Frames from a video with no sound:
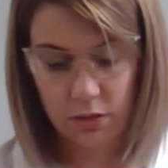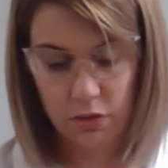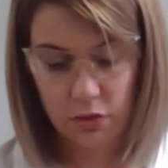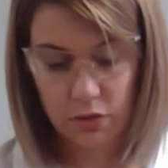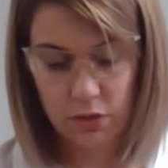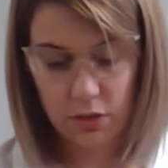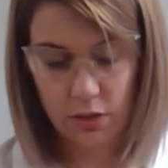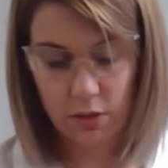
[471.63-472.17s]

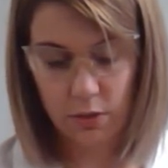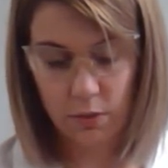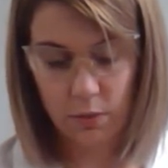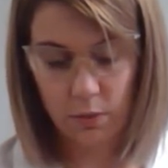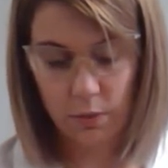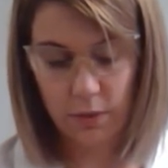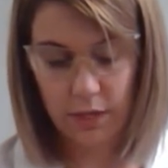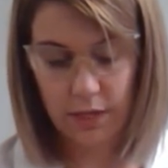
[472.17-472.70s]

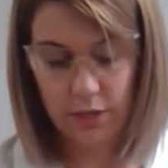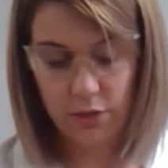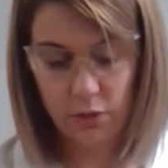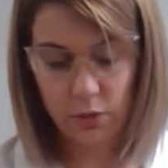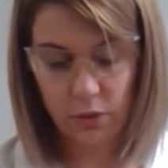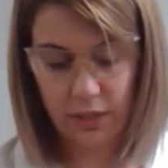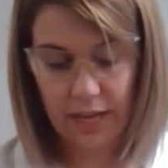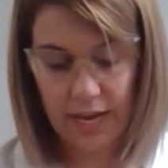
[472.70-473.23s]
So in
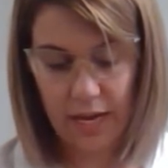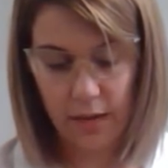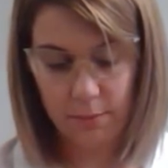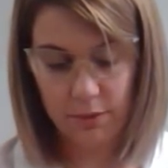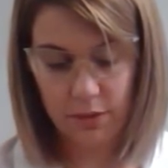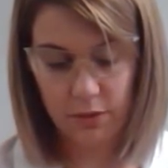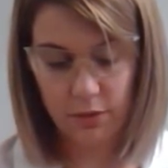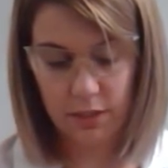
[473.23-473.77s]
your
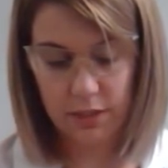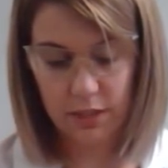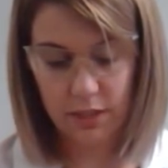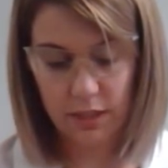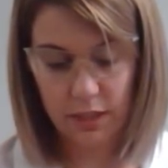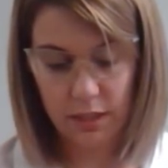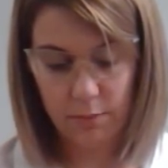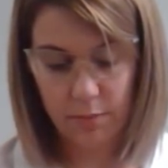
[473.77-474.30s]
lab, you need to
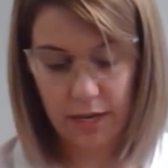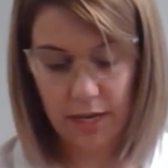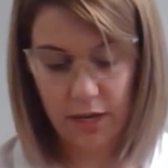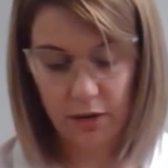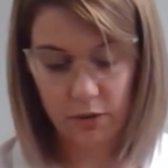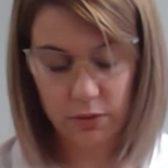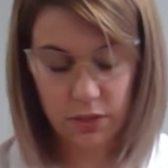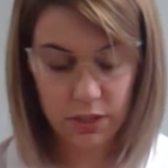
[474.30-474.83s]
think
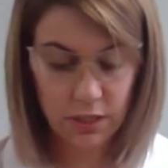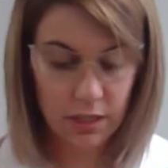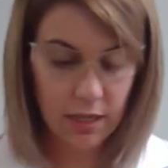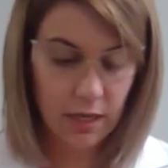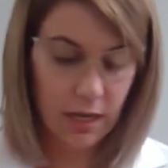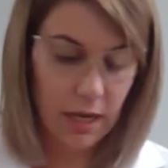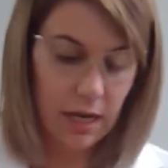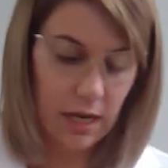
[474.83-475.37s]
about,
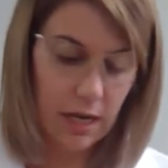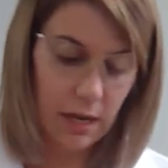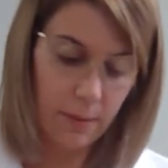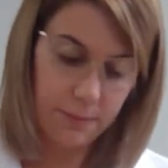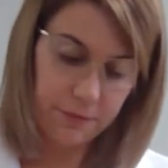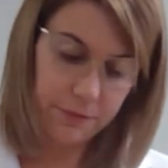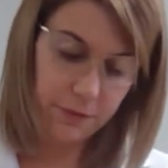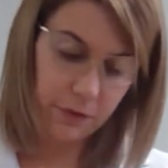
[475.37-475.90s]

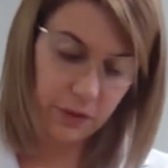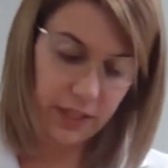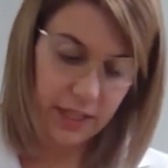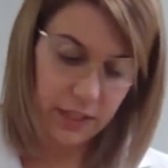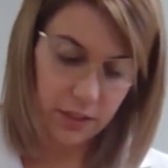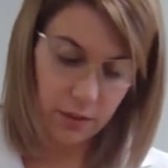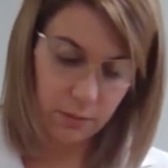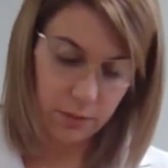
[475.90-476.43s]
for
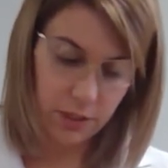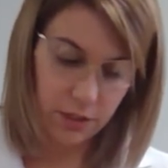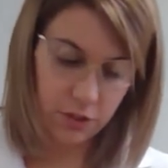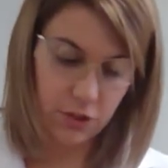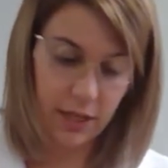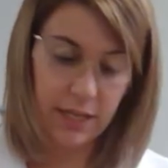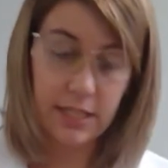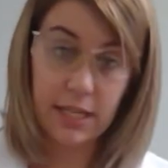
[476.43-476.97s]
later when you're
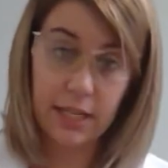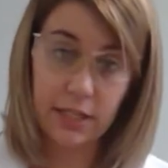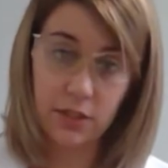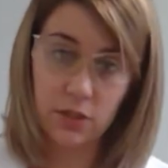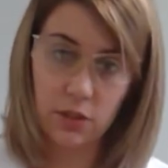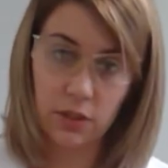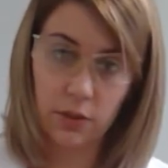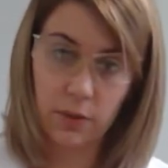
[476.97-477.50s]
trying to
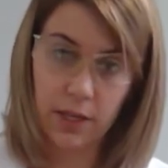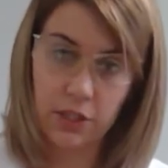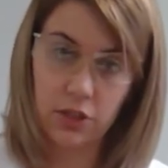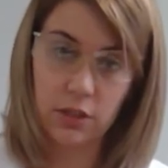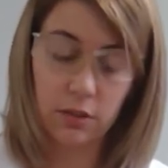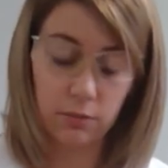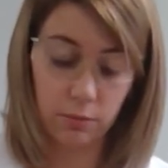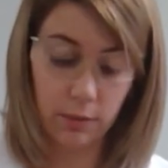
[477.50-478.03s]
answer the
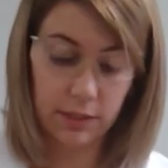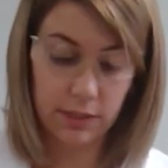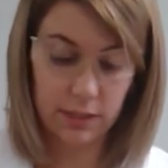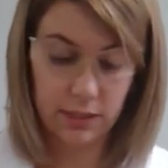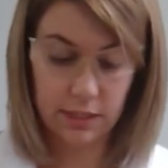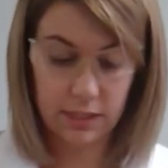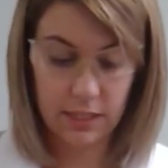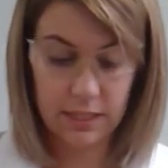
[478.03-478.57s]
question of what does
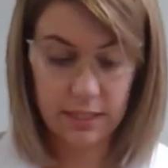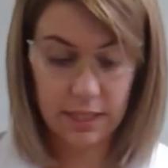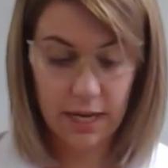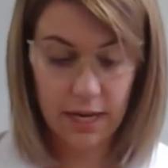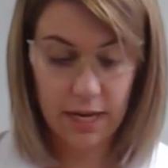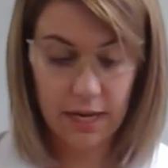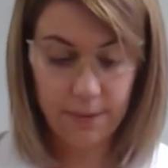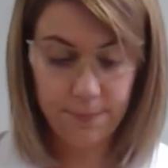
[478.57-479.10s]
this
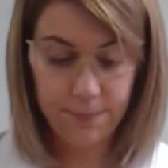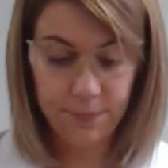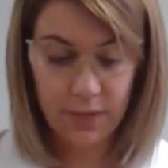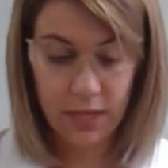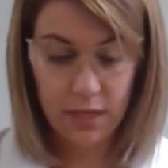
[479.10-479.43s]
contain,